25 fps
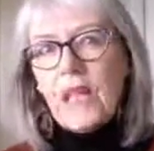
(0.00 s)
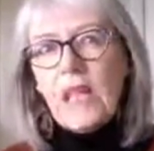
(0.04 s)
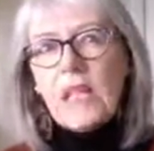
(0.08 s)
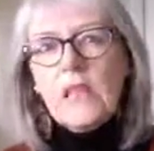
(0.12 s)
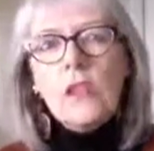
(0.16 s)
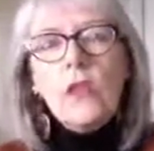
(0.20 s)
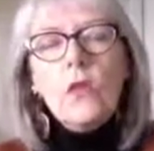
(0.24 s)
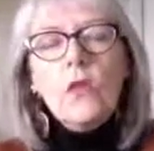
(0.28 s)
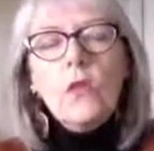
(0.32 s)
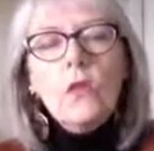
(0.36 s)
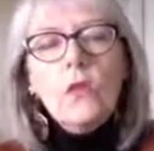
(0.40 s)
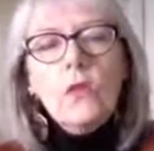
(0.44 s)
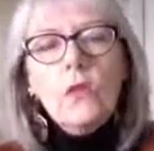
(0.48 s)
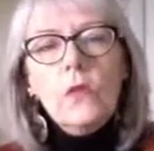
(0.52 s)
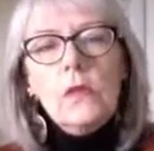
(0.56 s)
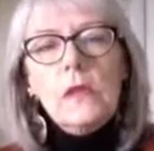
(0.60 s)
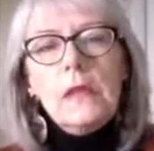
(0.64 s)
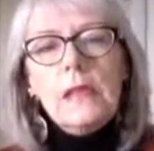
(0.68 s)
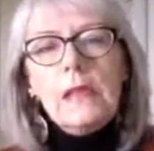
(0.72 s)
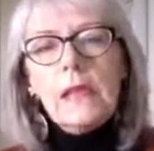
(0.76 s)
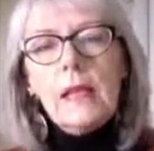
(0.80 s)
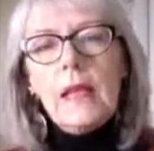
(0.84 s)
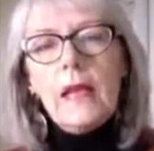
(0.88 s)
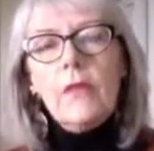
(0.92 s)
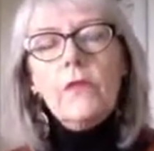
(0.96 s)
So
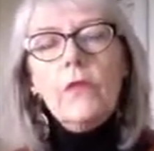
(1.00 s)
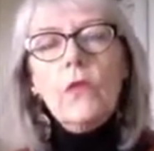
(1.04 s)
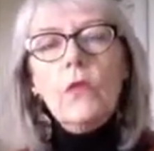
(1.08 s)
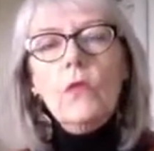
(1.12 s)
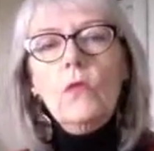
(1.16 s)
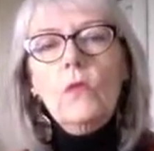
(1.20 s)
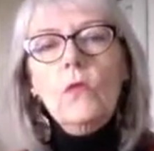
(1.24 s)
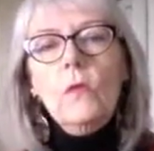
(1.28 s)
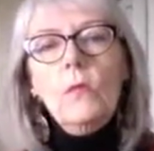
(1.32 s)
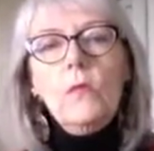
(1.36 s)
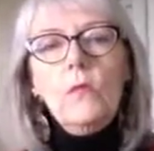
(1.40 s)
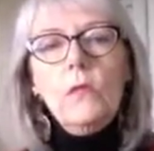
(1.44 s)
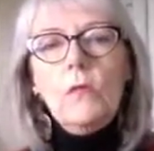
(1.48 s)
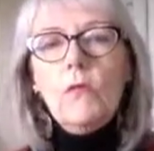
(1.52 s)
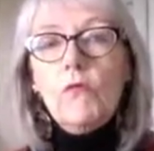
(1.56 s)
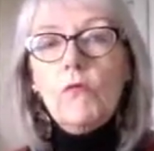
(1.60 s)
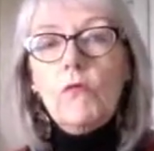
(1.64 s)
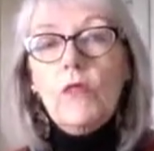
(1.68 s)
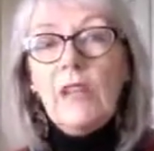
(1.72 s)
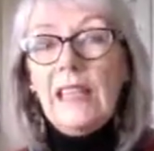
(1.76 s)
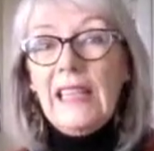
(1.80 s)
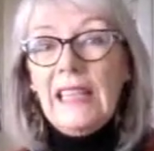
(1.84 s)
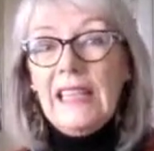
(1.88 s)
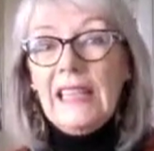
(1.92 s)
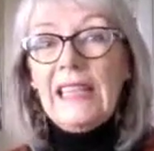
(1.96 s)
if you
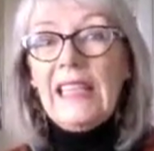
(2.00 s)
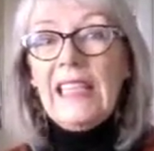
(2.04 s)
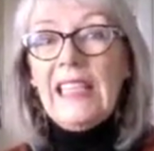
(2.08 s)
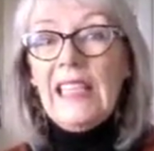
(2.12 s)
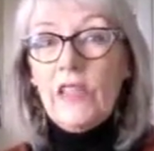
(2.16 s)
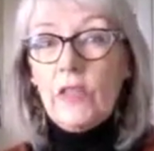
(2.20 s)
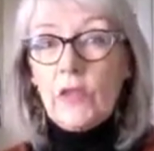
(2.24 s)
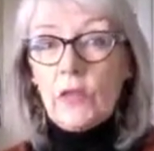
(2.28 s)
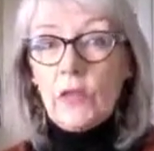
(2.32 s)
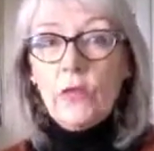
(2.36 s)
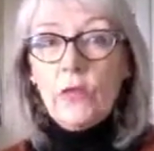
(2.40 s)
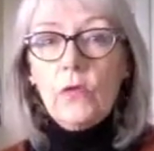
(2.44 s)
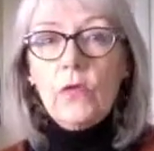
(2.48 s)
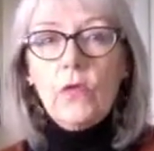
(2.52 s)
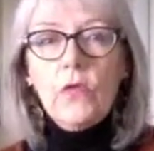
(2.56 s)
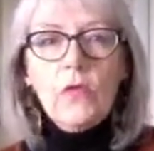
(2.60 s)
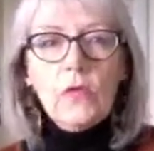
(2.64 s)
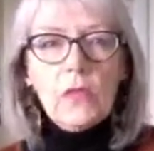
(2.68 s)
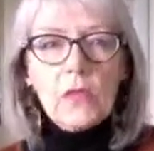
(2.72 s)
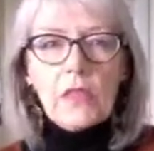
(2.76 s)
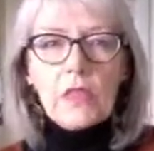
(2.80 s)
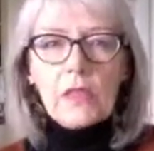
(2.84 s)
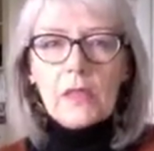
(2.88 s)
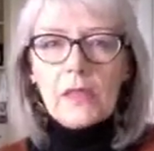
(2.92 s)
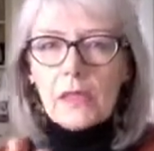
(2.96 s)
really need to,
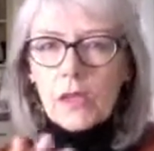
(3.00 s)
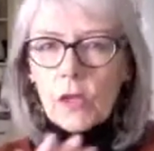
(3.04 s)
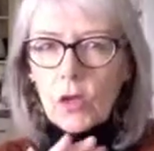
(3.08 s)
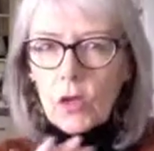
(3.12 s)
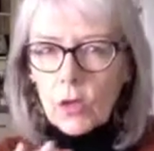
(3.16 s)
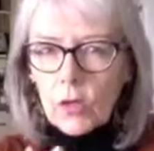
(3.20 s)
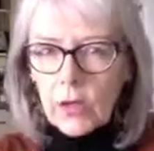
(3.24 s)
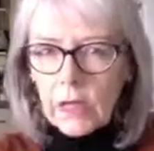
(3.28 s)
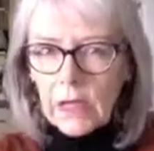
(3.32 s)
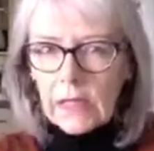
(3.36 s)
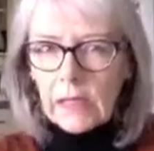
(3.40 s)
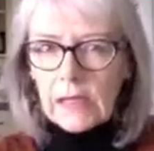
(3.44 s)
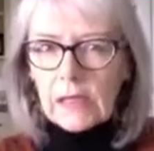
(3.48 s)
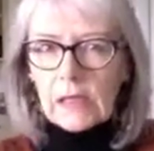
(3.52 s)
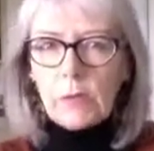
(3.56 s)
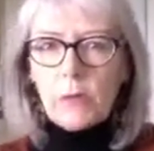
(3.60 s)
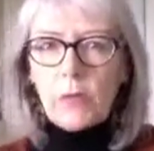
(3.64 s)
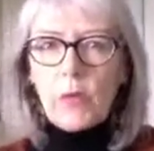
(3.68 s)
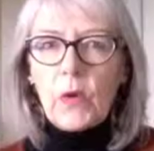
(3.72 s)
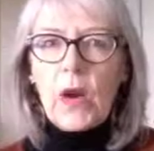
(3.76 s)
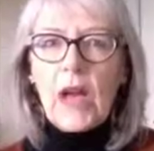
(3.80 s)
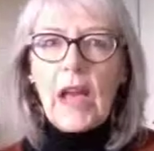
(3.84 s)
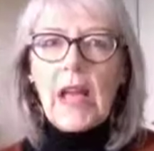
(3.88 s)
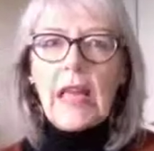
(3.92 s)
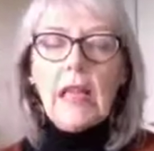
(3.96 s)
use just a cooking
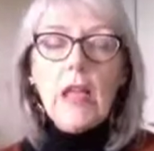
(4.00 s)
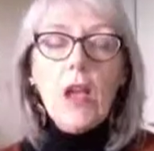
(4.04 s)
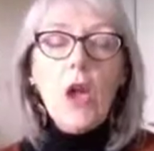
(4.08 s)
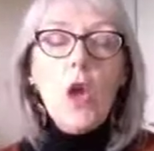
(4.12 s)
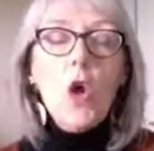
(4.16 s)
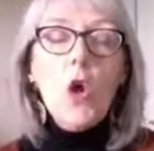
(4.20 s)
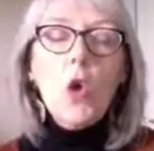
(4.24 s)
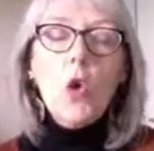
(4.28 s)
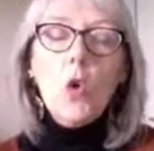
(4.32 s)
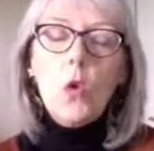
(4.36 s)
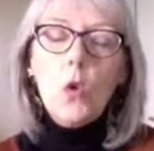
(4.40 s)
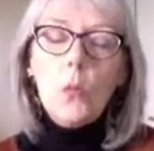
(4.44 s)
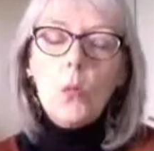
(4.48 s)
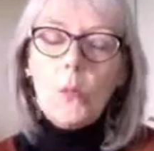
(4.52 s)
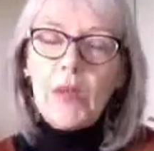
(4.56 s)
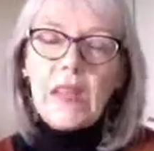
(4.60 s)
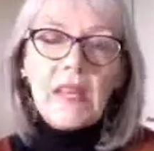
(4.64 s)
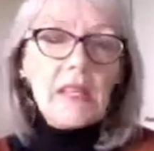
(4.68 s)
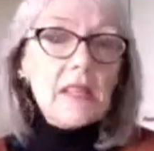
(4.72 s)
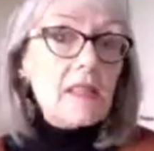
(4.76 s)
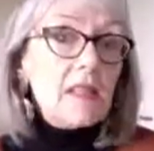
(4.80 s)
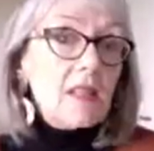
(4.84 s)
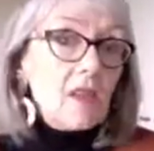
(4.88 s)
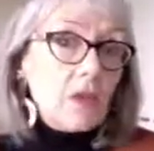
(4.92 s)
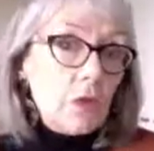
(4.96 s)
spray, or
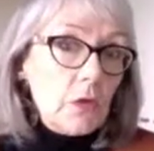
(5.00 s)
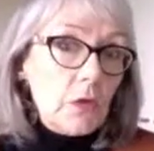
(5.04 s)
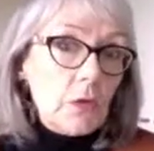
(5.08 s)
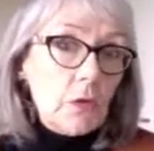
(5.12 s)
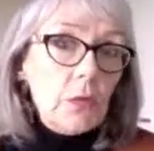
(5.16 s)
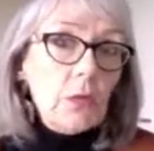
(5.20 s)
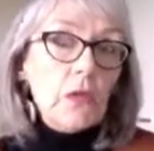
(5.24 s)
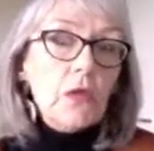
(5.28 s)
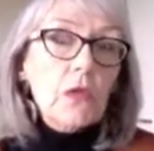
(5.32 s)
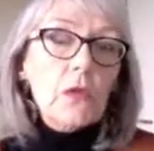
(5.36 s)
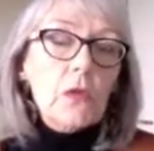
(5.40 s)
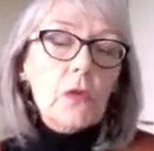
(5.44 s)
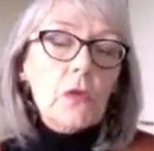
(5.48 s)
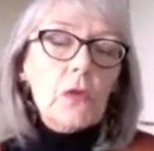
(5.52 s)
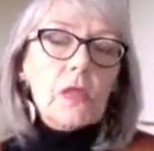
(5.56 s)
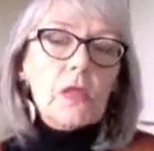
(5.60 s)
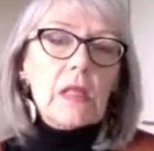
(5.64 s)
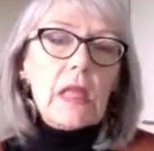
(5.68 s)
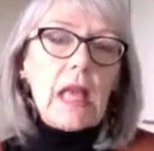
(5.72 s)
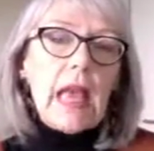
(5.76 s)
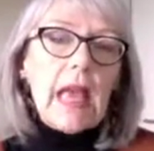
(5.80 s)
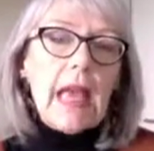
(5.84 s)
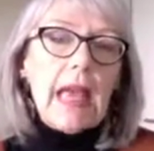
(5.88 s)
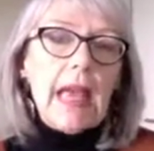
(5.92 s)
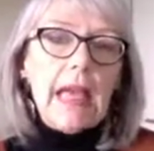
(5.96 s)
better still, use
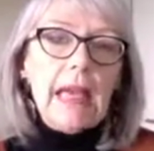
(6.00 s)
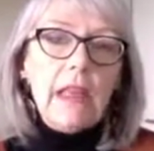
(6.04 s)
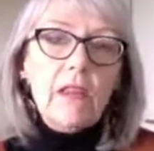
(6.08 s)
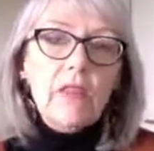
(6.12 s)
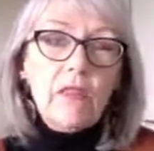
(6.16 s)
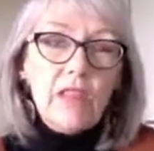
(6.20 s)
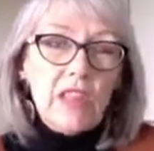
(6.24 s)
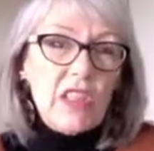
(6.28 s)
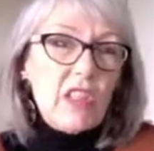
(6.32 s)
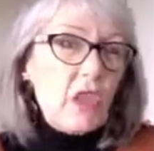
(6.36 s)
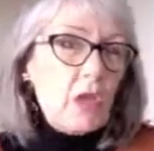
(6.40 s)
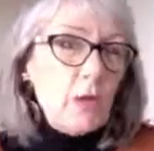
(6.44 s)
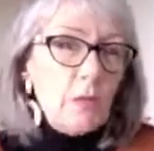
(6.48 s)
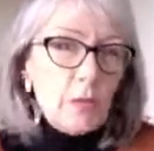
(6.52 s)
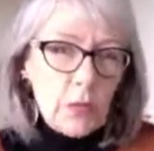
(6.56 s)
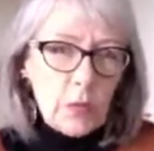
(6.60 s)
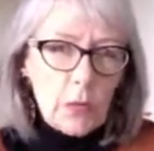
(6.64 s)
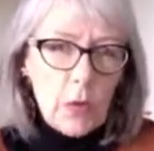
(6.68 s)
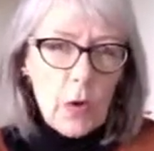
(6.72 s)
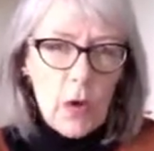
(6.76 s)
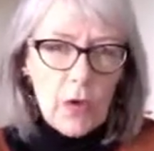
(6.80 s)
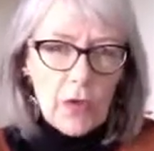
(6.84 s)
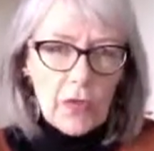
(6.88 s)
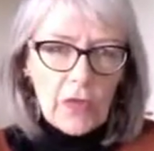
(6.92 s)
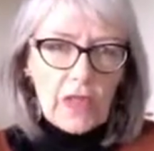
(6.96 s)
a veggie
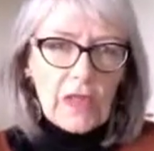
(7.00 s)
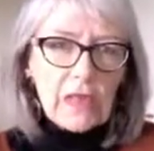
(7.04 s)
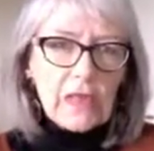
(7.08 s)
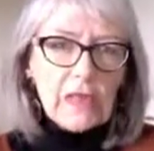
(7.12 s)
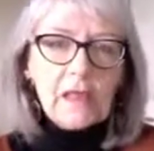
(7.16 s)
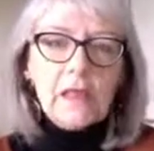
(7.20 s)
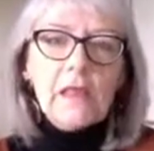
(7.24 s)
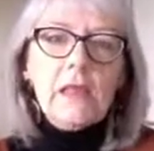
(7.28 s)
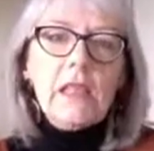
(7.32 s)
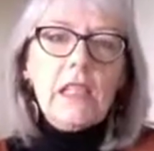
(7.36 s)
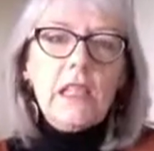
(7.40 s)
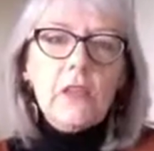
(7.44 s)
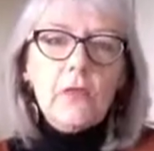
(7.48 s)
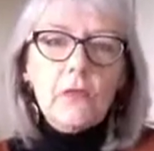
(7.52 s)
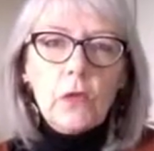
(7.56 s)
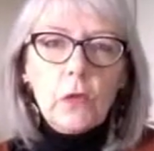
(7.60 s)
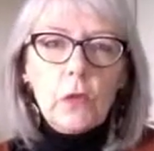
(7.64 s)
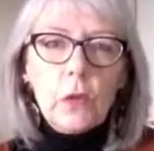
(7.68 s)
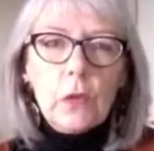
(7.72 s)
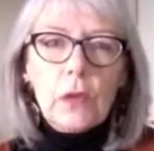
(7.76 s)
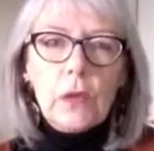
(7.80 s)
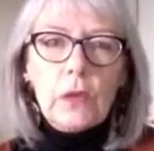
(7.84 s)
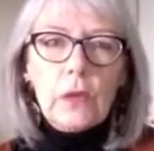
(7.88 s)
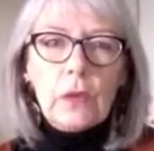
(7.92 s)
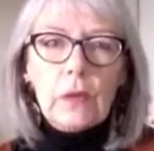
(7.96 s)
broth instead of
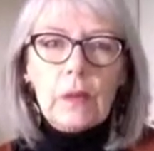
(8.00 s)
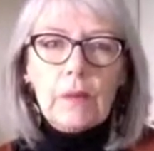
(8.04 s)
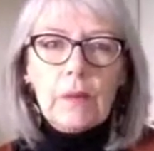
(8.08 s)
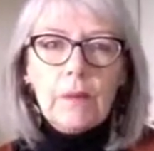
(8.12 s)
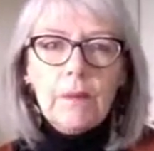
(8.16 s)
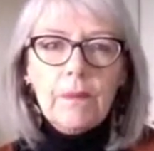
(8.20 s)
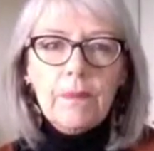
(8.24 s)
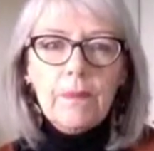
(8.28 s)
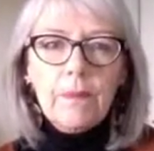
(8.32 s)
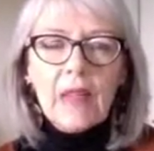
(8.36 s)
oil.